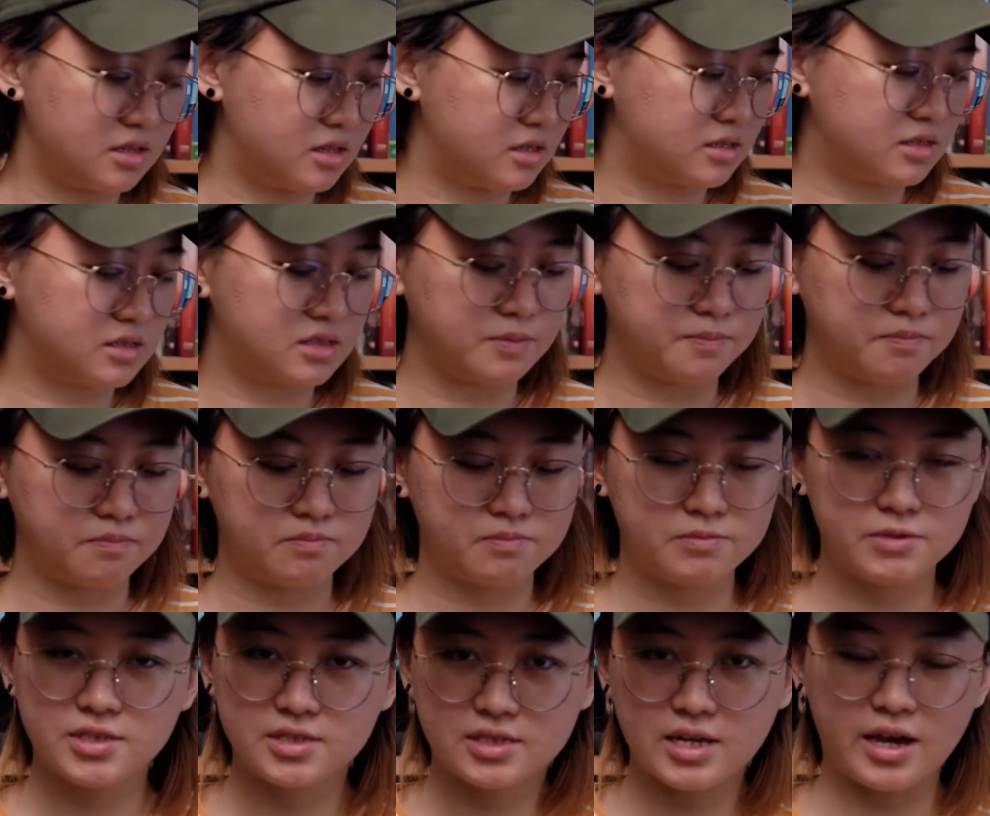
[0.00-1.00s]
It's the
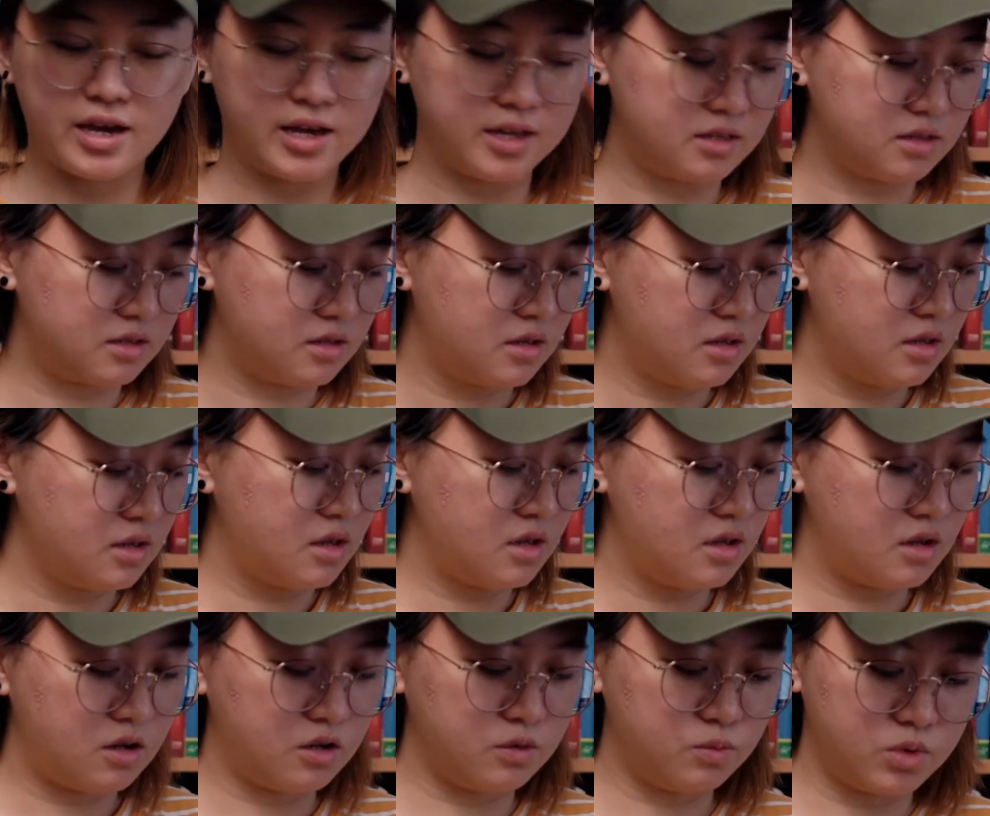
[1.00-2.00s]
stand
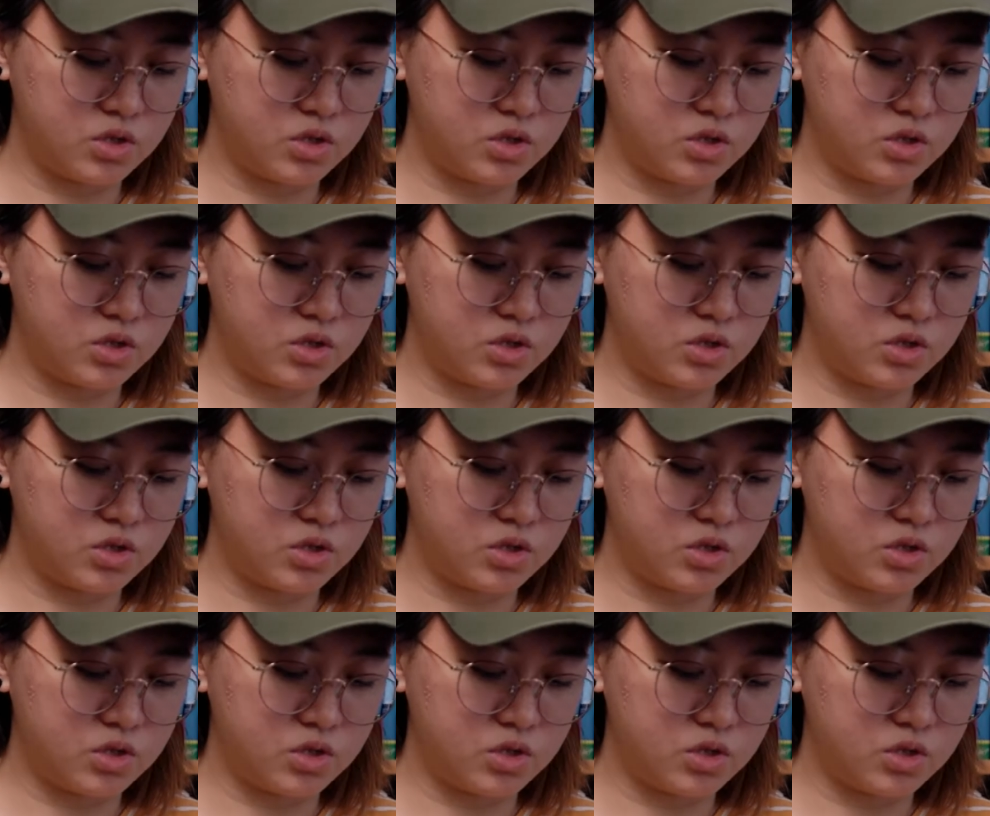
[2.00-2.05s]
on